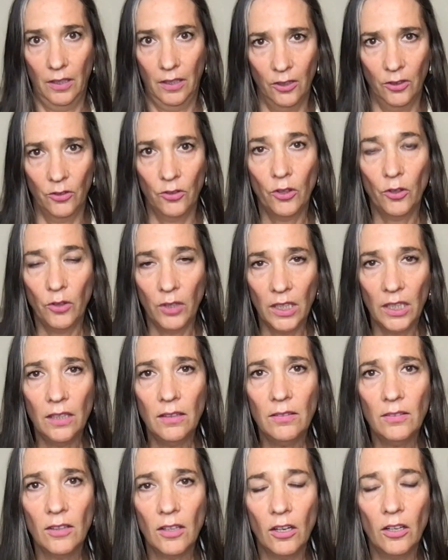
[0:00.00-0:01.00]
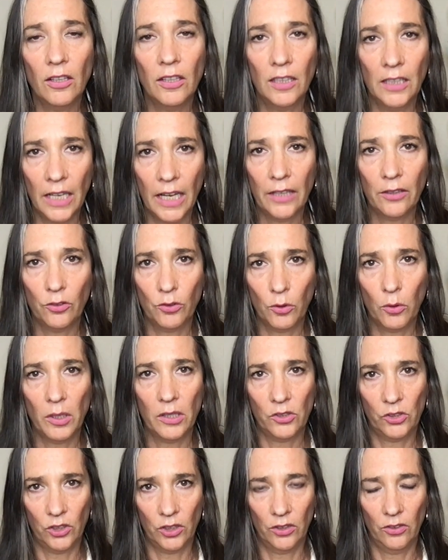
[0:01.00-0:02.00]
So these are the next
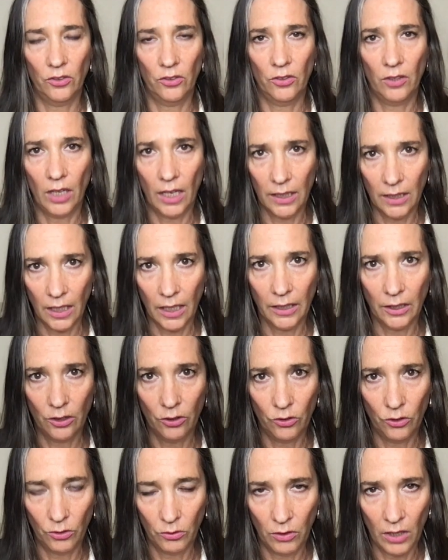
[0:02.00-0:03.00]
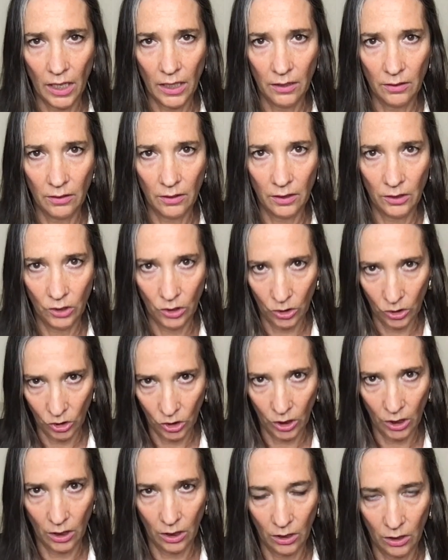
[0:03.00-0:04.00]
questions that I'd like you to write in your
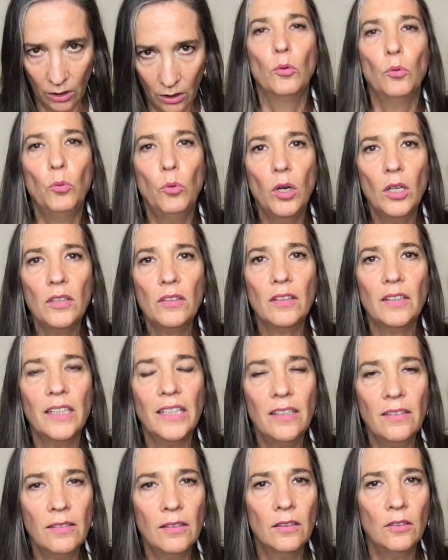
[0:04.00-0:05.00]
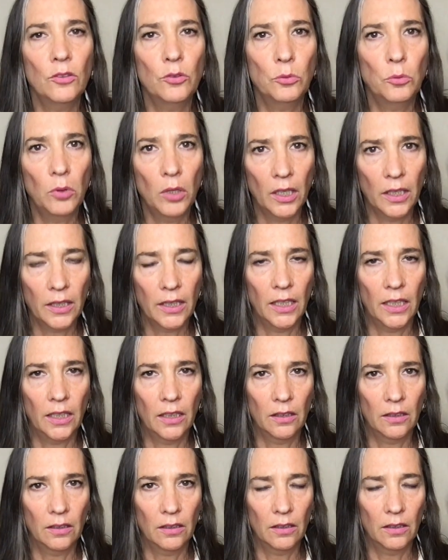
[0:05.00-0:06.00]
journal. What isn't
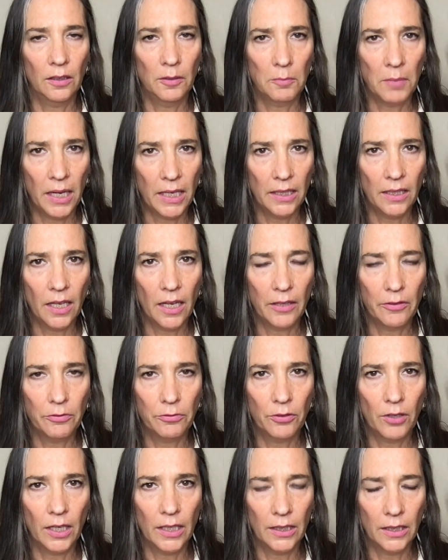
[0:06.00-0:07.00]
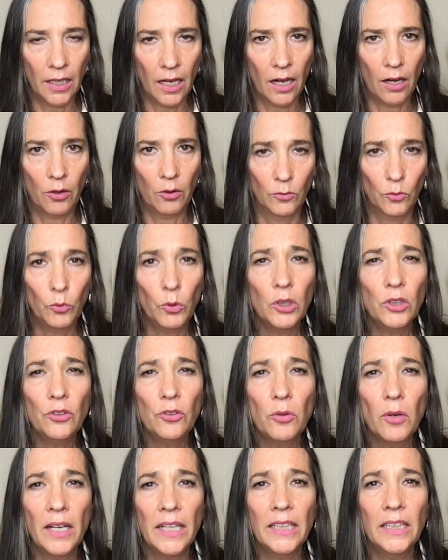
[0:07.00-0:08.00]
working in my life right now? What
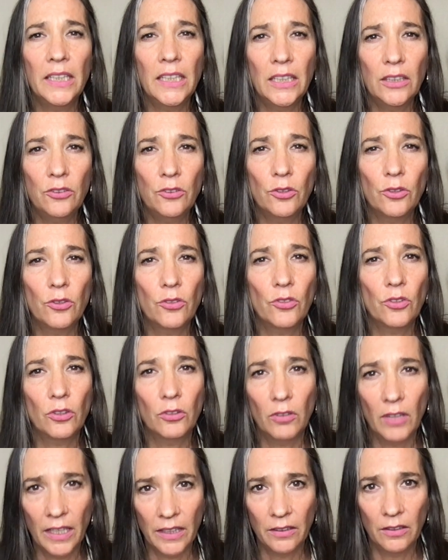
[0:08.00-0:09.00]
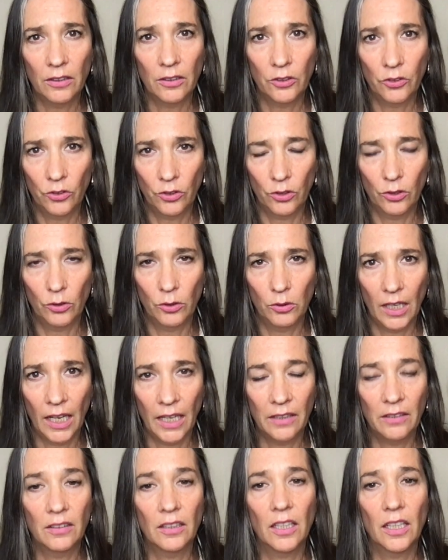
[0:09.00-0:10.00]
do I need to surrender to
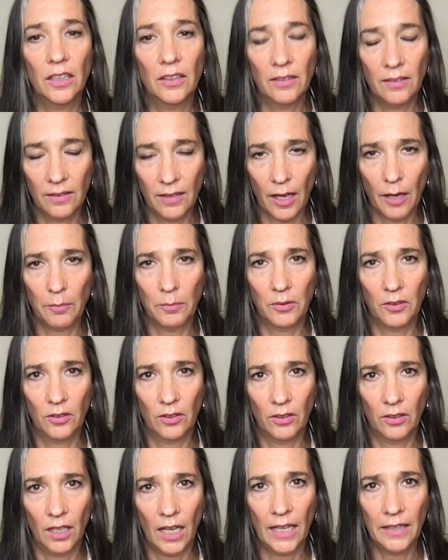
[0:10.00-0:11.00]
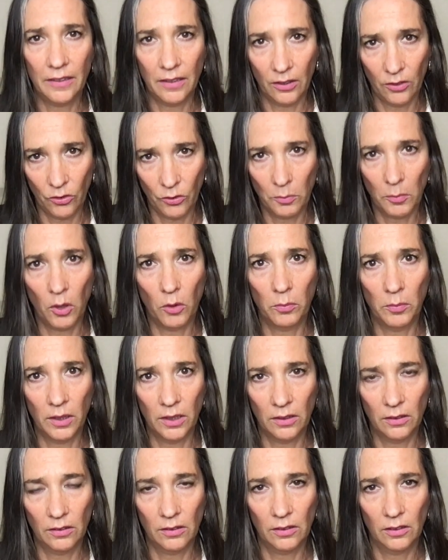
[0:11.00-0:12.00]
and accept at this
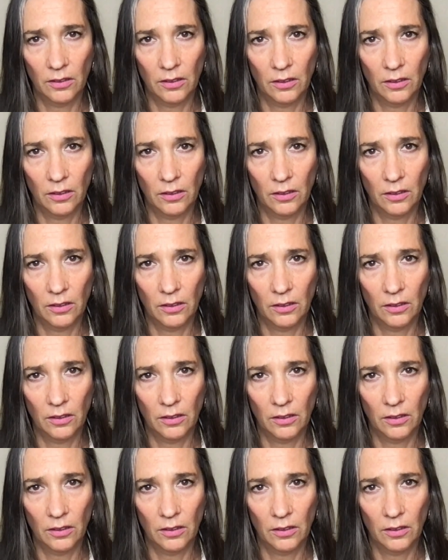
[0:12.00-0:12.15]
moment?